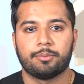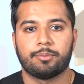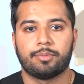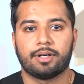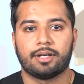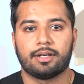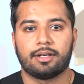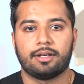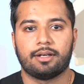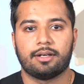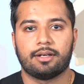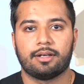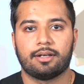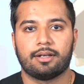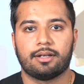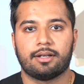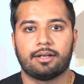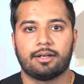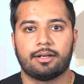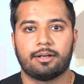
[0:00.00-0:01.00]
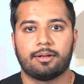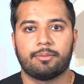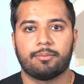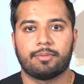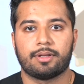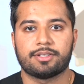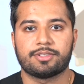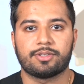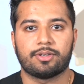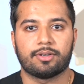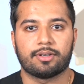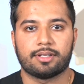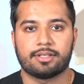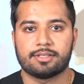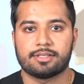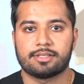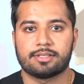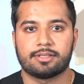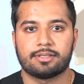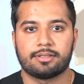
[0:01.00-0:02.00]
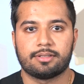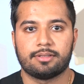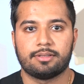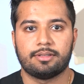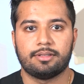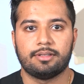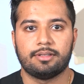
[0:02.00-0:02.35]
but as long as